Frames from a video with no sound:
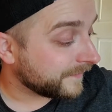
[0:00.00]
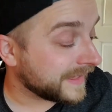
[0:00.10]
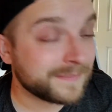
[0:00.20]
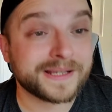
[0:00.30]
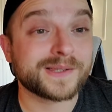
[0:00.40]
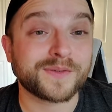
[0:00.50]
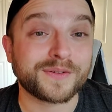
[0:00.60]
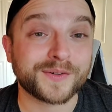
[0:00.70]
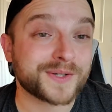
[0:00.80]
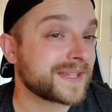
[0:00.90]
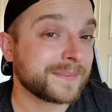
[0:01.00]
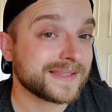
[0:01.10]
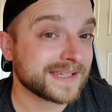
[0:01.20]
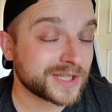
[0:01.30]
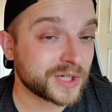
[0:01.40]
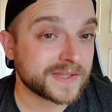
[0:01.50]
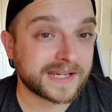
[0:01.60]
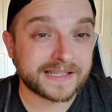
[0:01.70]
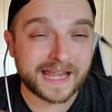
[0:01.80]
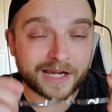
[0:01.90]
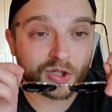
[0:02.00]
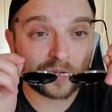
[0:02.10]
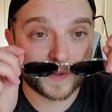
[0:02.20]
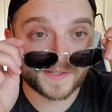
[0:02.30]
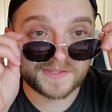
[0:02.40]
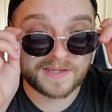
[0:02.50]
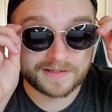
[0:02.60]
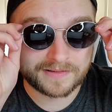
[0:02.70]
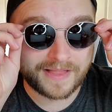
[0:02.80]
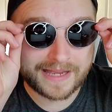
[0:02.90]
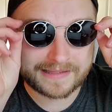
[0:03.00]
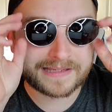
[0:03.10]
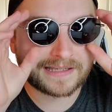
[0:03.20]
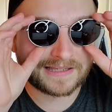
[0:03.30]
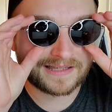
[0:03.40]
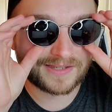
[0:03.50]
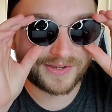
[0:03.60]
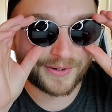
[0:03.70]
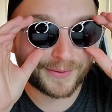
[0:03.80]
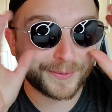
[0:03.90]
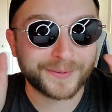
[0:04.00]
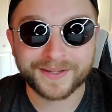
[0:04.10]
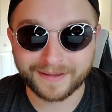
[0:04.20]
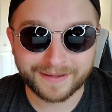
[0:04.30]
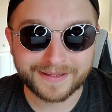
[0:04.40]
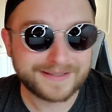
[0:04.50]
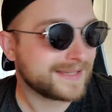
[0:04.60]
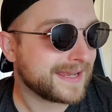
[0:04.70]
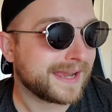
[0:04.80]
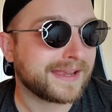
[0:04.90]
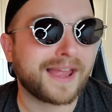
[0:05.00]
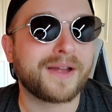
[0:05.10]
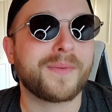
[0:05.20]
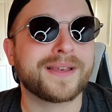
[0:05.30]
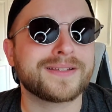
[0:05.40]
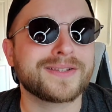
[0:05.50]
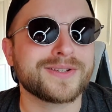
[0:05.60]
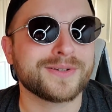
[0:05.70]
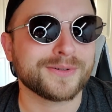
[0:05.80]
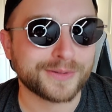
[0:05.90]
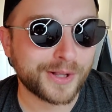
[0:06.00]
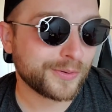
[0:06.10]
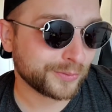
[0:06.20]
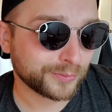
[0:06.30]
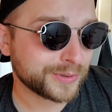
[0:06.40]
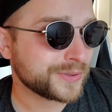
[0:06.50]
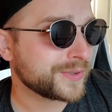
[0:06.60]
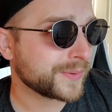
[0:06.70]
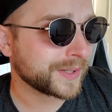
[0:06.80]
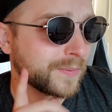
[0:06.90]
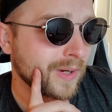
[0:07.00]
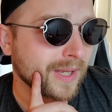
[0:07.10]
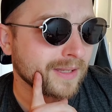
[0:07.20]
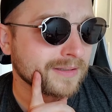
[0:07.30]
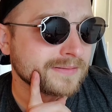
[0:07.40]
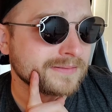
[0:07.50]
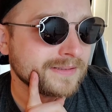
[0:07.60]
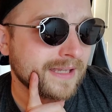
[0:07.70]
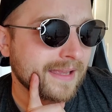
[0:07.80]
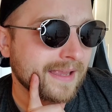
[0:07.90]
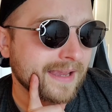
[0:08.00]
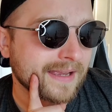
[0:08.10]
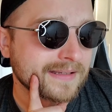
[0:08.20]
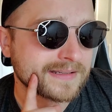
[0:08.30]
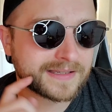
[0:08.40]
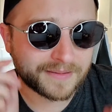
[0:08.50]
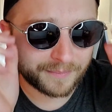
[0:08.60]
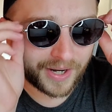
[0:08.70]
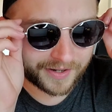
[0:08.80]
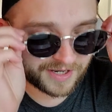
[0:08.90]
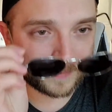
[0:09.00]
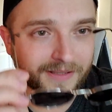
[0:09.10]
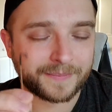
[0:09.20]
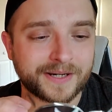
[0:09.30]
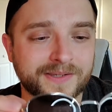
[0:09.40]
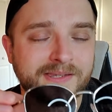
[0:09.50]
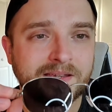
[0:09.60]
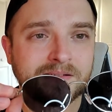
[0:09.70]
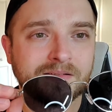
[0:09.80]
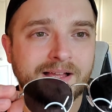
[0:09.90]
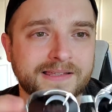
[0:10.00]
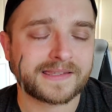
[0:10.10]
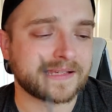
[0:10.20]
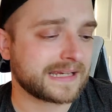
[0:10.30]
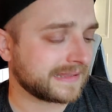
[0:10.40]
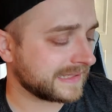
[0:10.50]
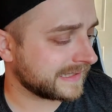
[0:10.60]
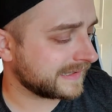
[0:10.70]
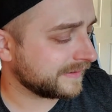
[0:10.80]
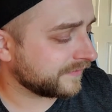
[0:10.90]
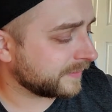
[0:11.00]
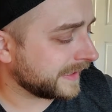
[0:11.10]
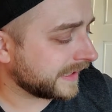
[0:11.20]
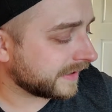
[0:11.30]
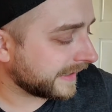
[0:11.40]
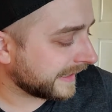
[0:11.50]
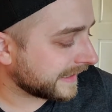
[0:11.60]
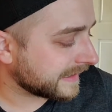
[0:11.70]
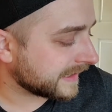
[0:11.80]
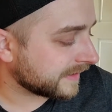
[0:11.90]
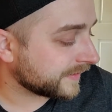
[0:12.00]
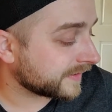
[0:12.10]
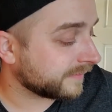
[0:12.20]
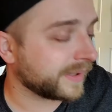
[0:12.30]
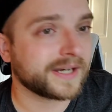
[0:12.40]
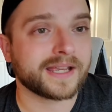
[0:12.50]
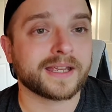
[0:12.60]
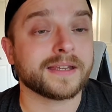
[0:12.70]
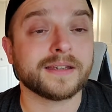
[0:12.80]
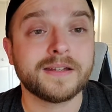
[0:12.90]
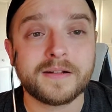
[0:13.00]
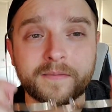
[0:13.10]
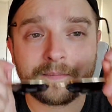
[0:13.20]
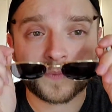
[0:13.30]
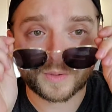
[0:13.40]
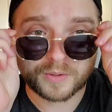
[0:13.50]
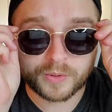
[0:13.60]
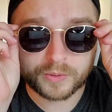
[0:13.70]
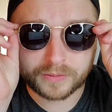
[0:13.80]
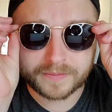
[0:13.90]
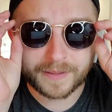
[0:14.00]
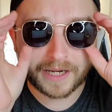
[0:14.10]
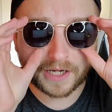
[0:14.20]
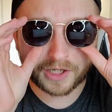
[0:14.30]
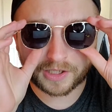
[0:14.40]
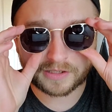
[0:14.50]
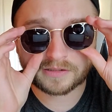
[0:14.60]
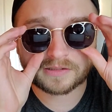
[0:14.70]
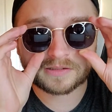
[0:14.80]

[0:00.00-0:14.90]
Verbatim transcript: it means for the first time in six years I get to actually wear sunglasses. So today I went to Rue 21 and bought a couple of pairs of sunglasses. I got this silver pair and I also bought a gold pair.